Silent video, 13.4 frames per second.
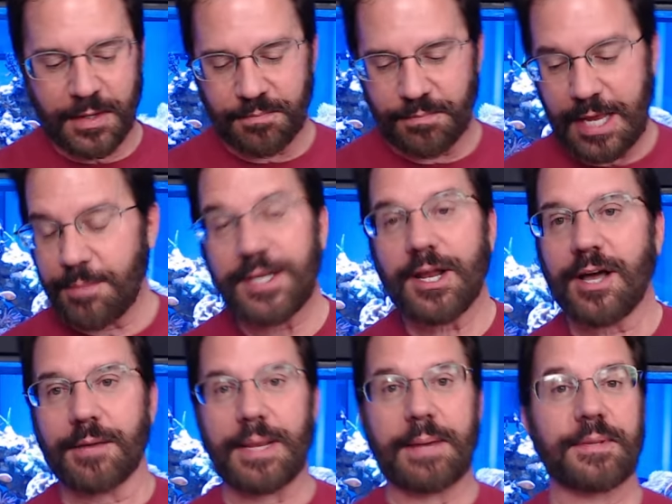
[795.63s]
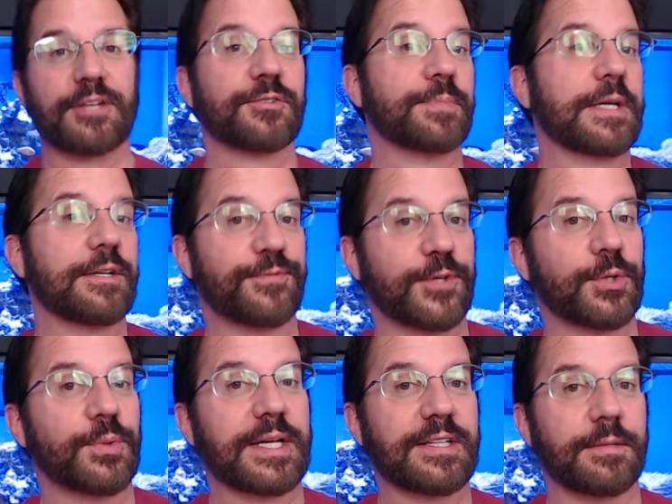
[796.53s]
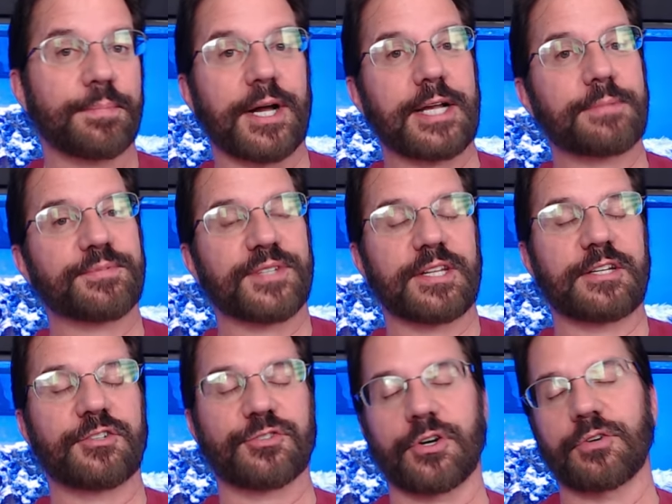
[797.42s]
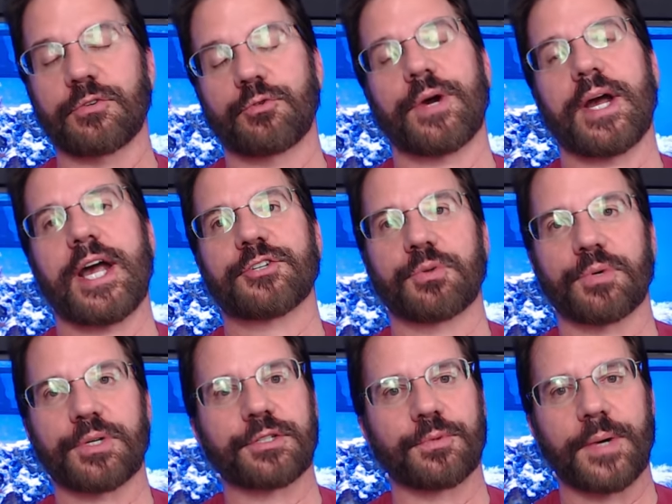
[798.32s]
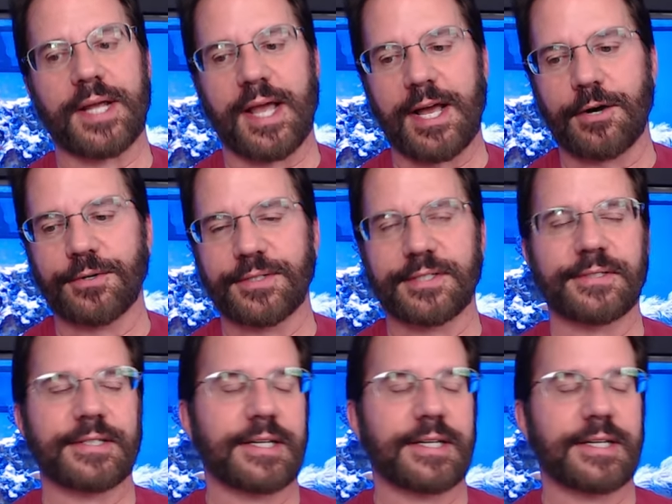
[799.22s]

maybe not. Maybe there's been a few in the pipes, and they just are gradually working their way out.